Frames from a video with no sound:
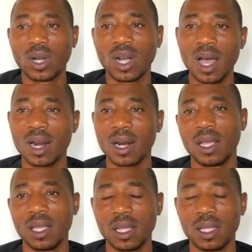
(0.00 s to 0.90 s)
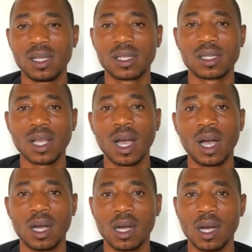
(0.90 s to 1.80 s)
to carry this
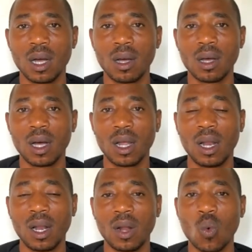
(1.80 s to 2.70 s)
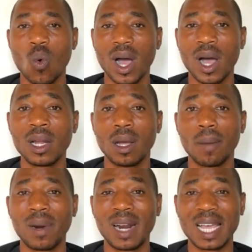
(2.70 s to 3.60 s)
uh, word
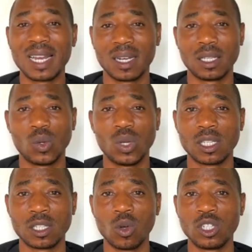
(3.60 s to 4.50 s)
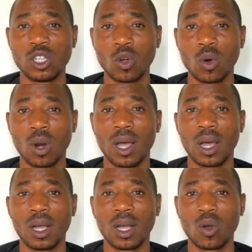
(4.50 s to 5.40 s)
blindness to its logical
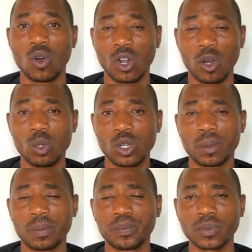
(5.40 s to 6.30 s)
uh, conclusion.